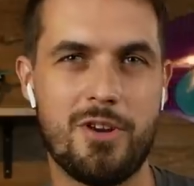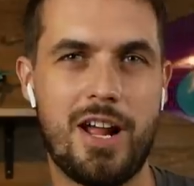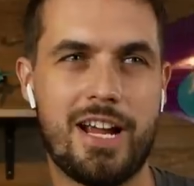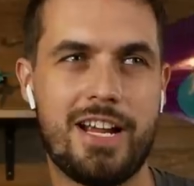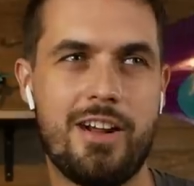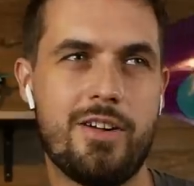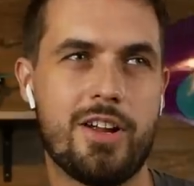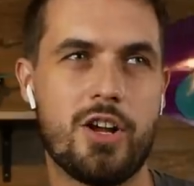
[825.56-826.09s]
you're not
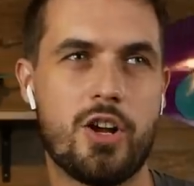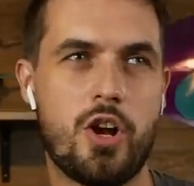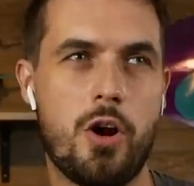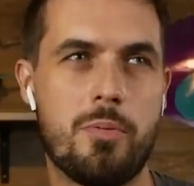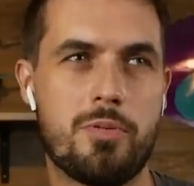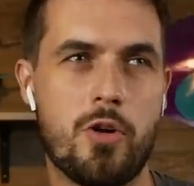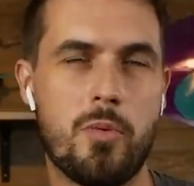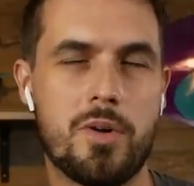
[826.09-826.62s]
carrying a
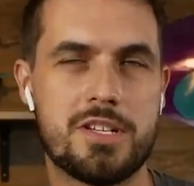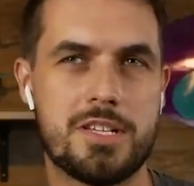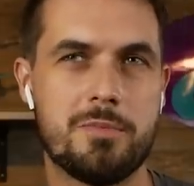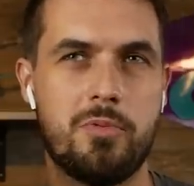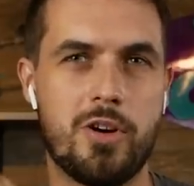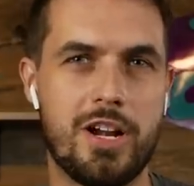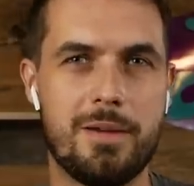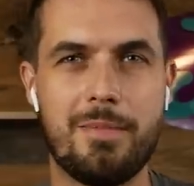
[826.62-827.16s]
GoPro, what's the
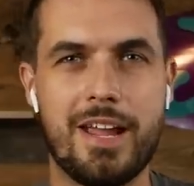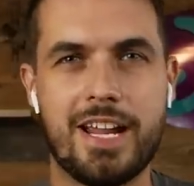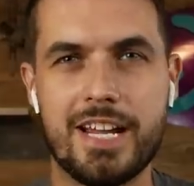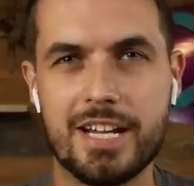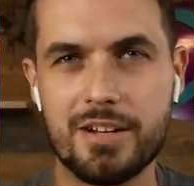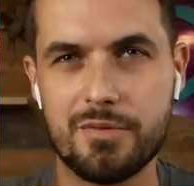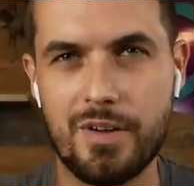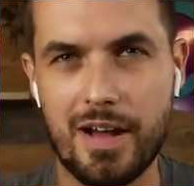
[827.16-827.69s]
point of
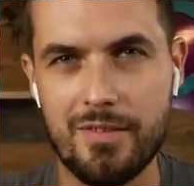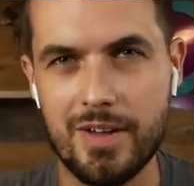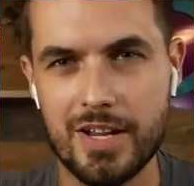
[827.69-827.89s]
making it five